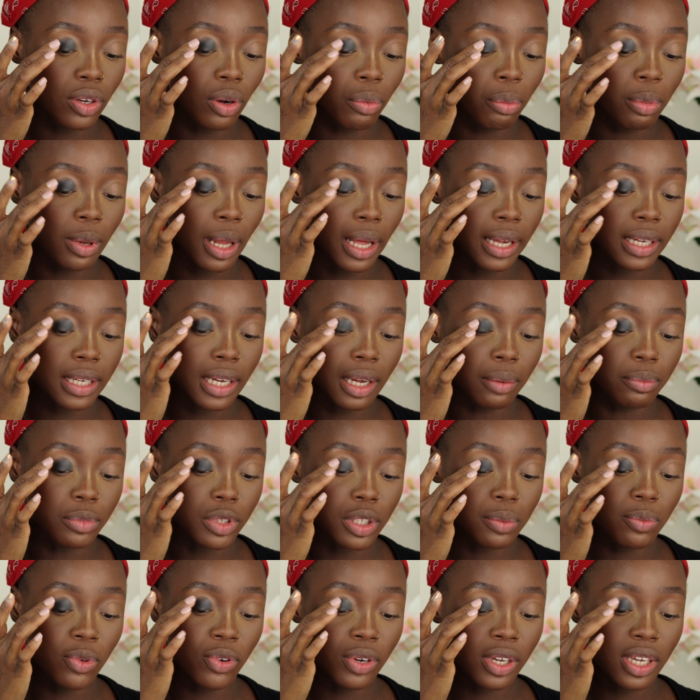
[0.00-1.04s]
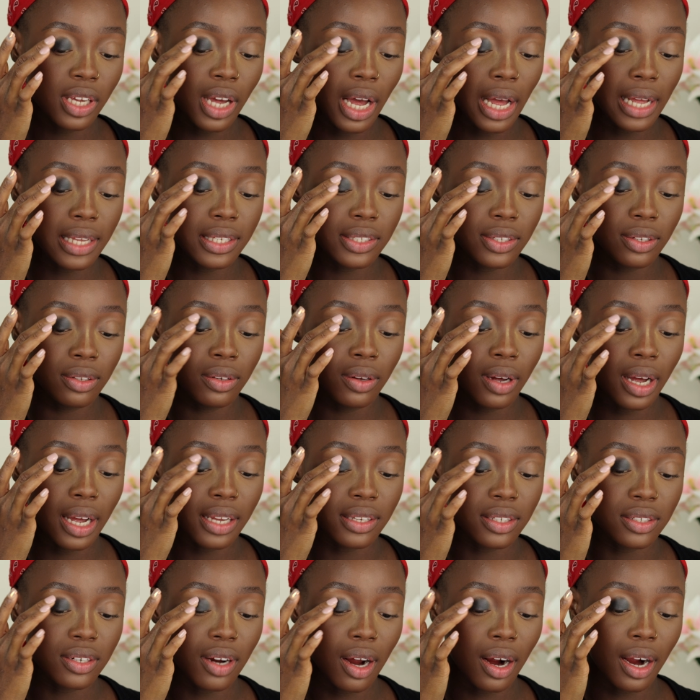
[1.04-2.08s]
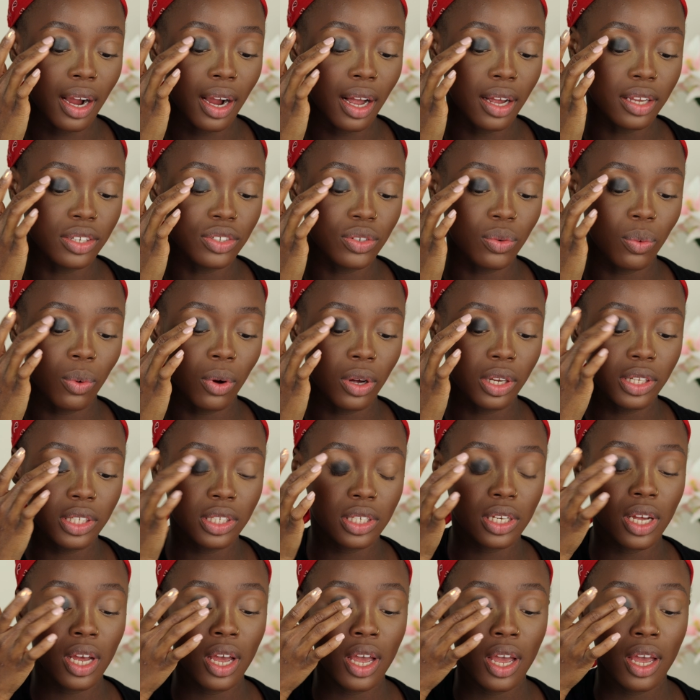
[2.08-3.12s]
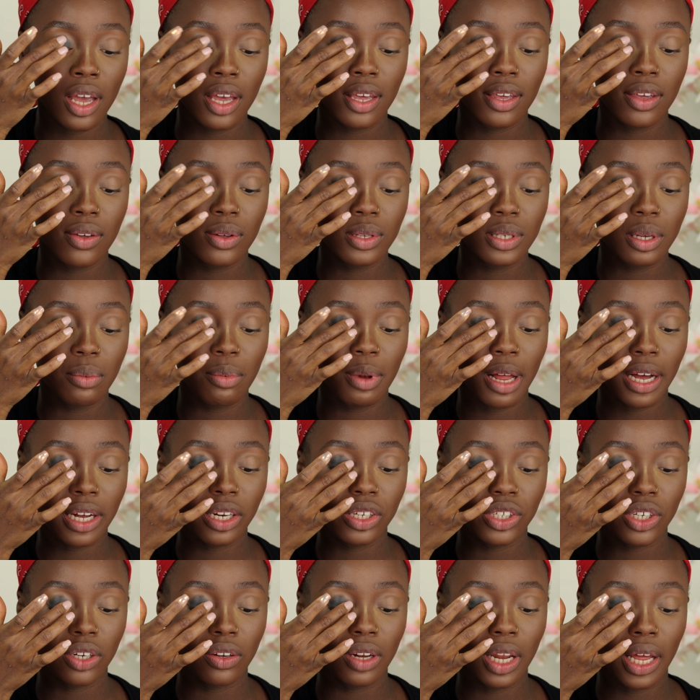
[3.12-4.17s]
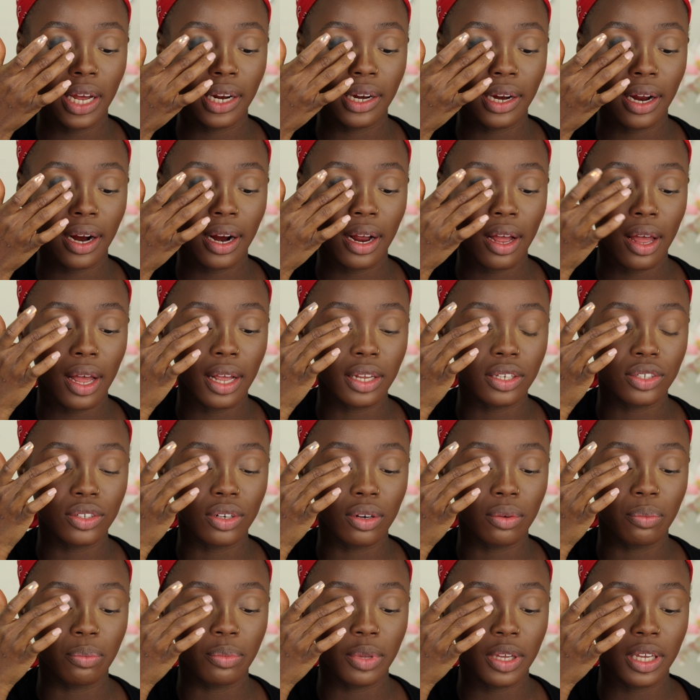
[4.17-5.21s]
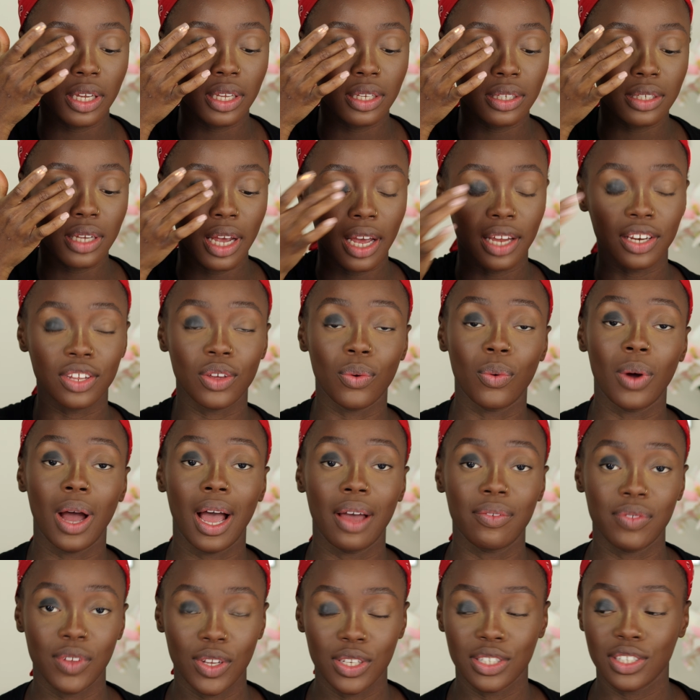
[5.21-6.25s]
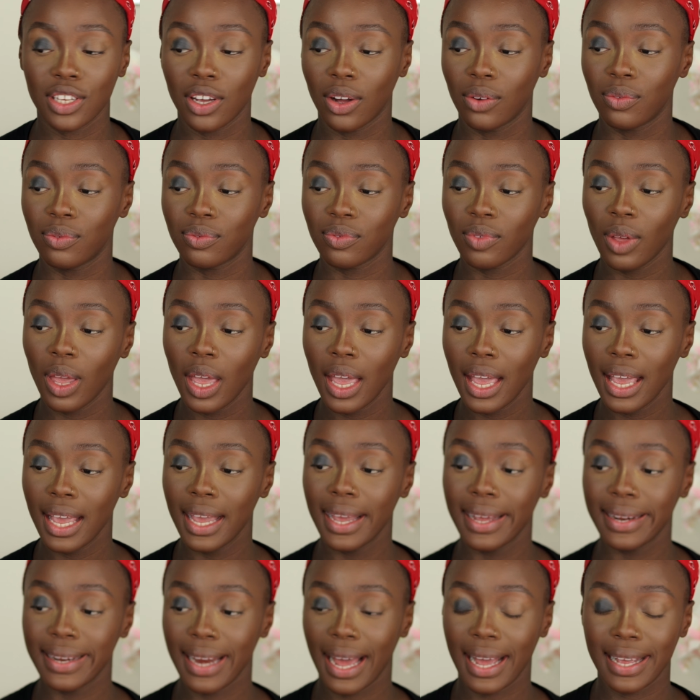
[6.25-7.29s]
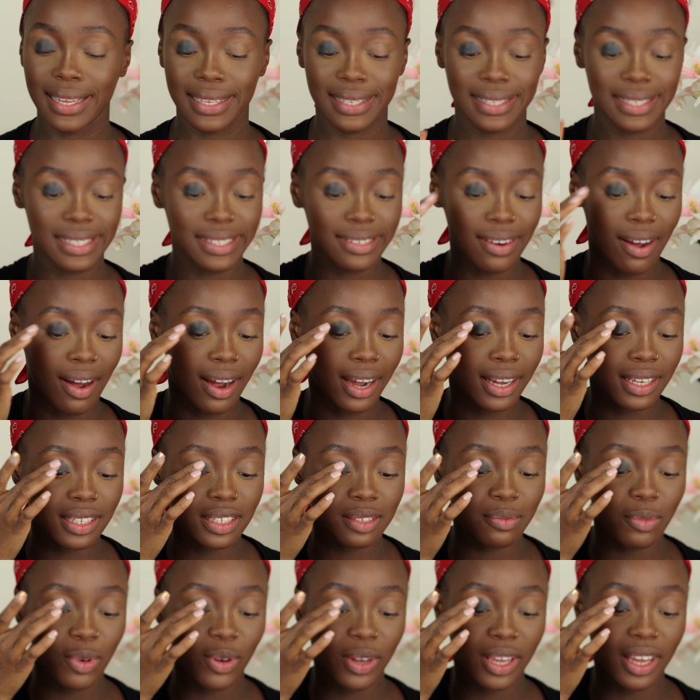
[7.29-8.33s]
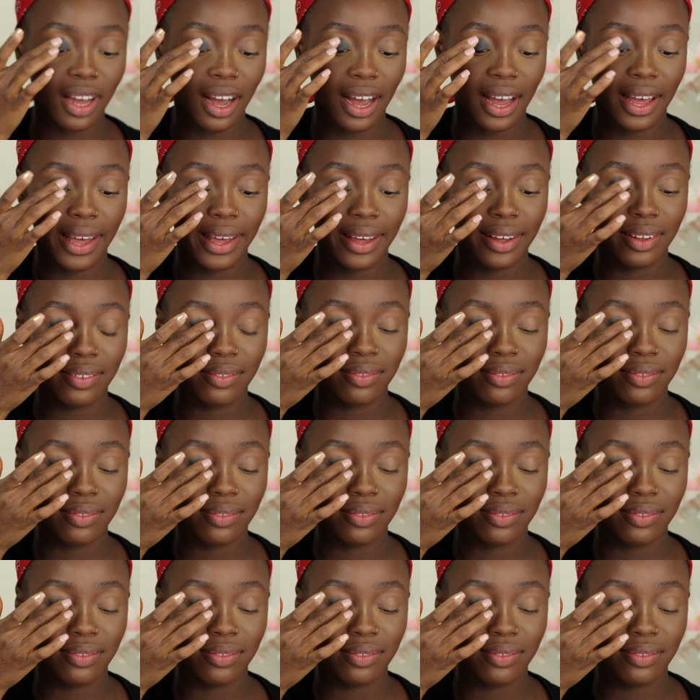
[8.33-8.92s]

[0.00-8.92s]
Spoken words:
your black smoky eyes to look as dark as you want. Use a black gel liner as your base and you will have yourself a nice dark smoky eye.